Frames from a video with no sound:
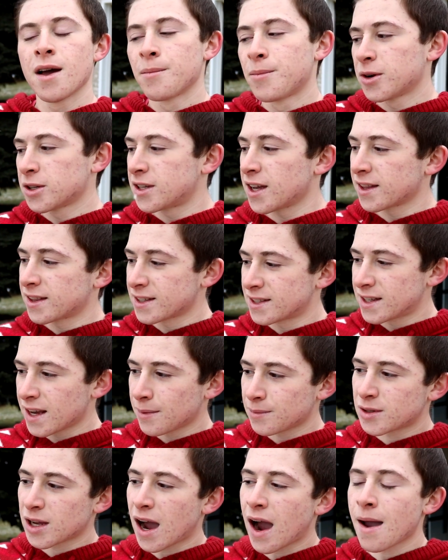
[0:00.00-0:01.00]
But at the
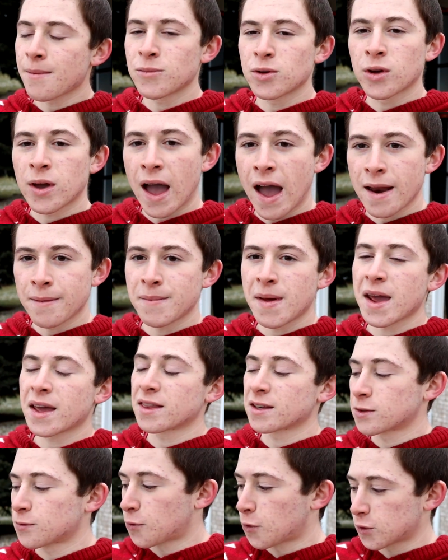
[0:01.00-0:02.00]
same time, you can make
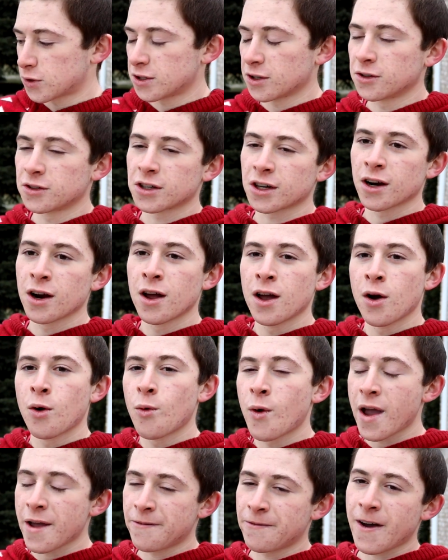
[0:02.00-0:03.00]
this 4-cylinder
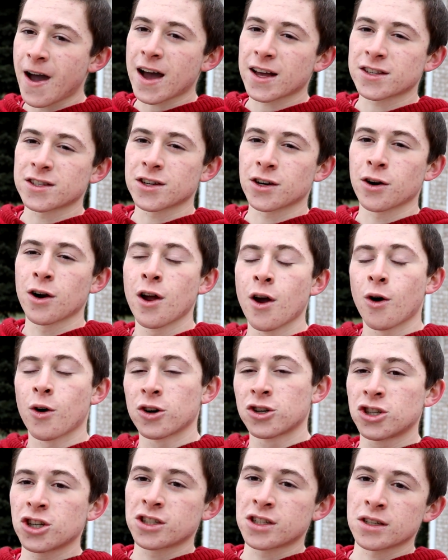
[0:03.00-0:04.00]
way faster
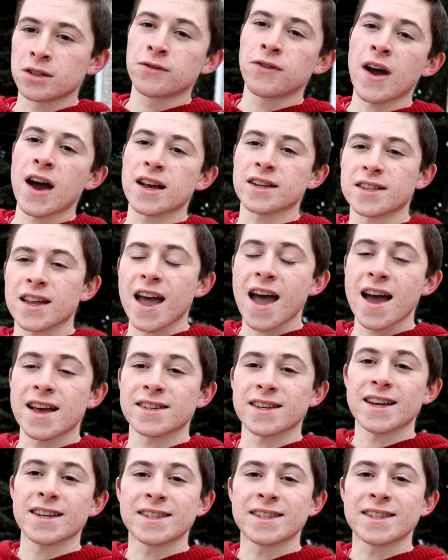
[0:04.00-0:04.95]
or just as fast as a